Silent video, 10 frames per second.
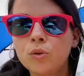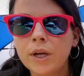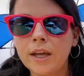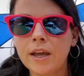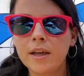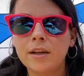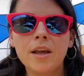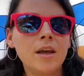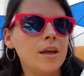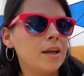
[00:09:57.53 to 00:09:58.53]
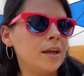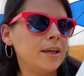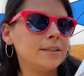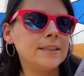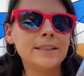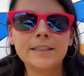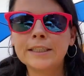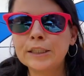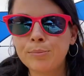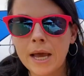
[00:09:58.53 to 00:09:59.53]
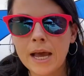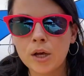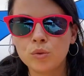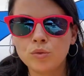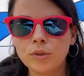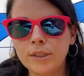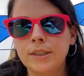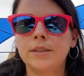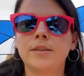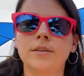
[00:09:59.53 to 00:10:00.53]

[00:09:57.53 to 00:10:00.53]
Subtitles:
again, he's 6 pounds